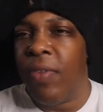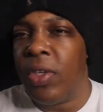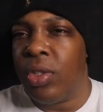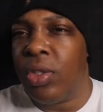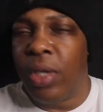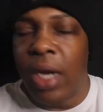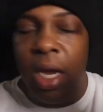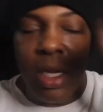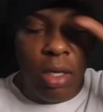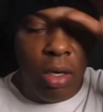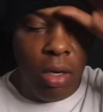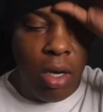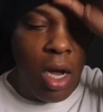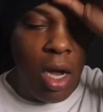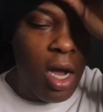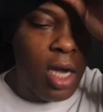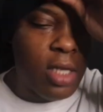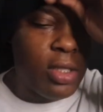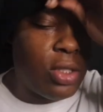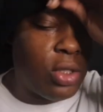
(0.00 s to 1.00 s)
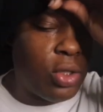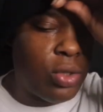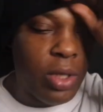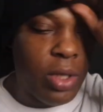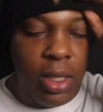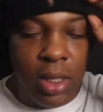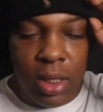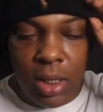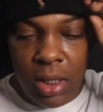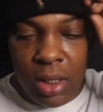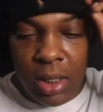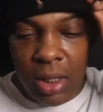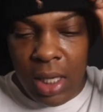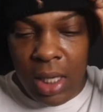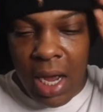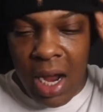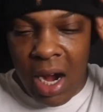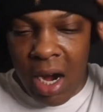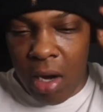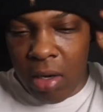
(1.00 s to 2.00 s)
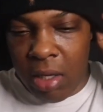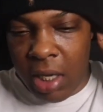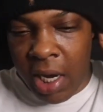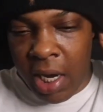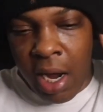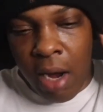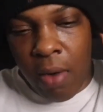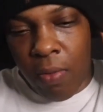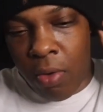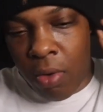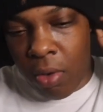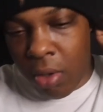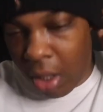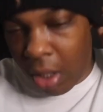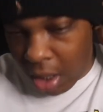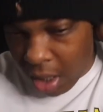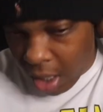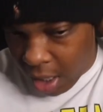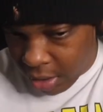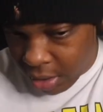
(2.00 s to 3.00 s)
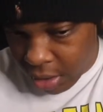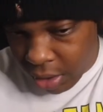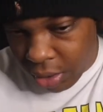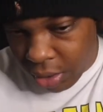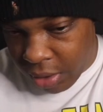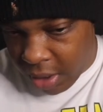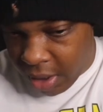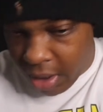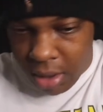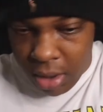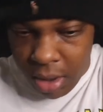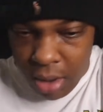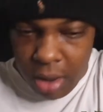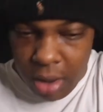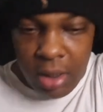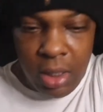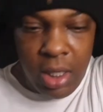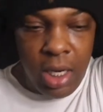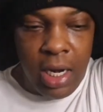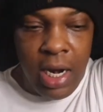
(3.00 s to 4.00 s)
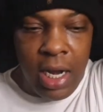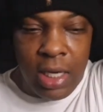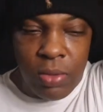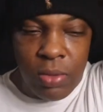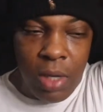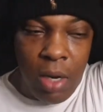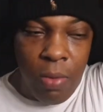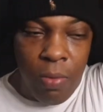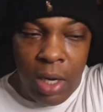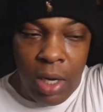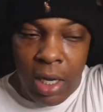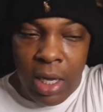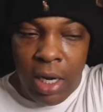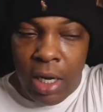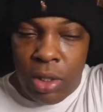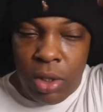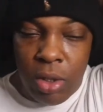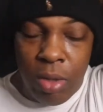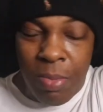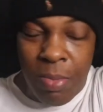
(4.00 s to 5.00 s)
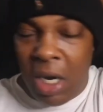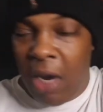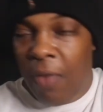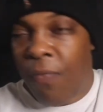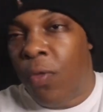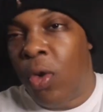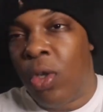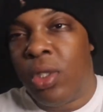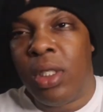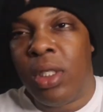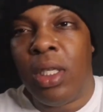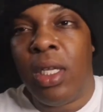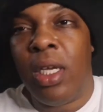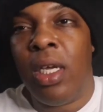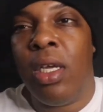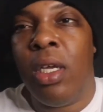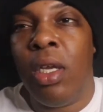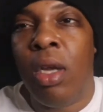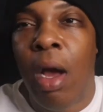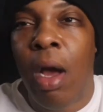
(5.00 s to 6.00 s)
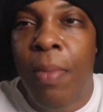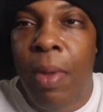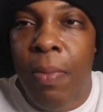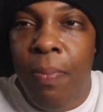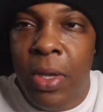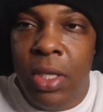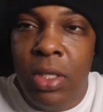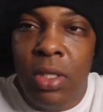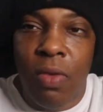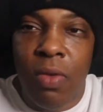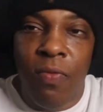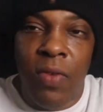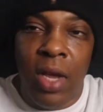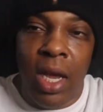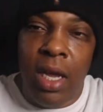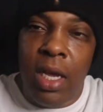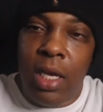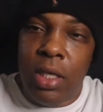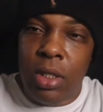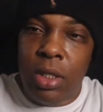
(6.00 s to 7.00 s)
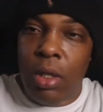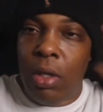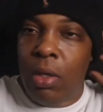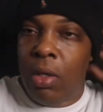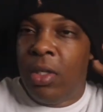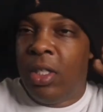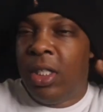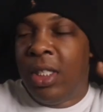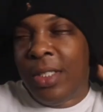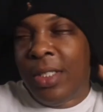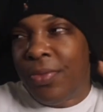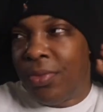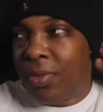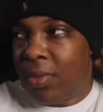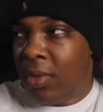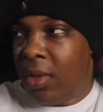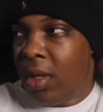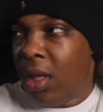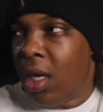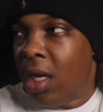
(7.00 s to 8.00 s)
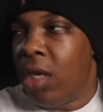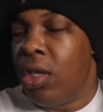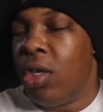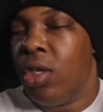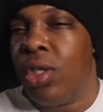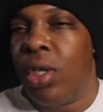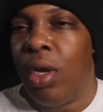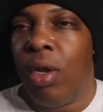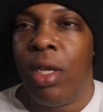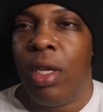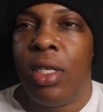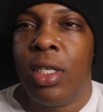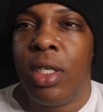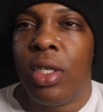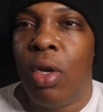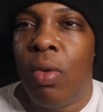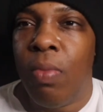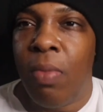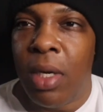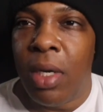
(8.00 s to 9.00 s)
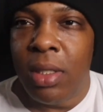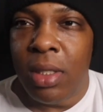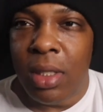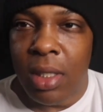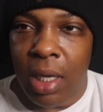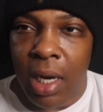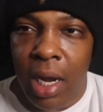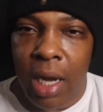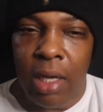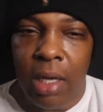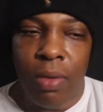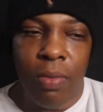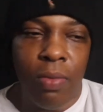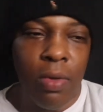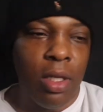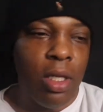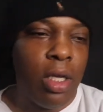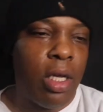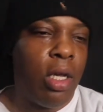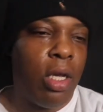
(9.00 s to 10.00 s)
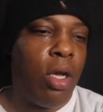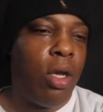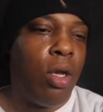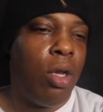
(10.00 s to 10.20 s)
tried their concentrates. I heard they got real good concentrates, and that's what I want to get into. But unfortunately, you know, I'm in Pennsylvania, so there's only so much that I could really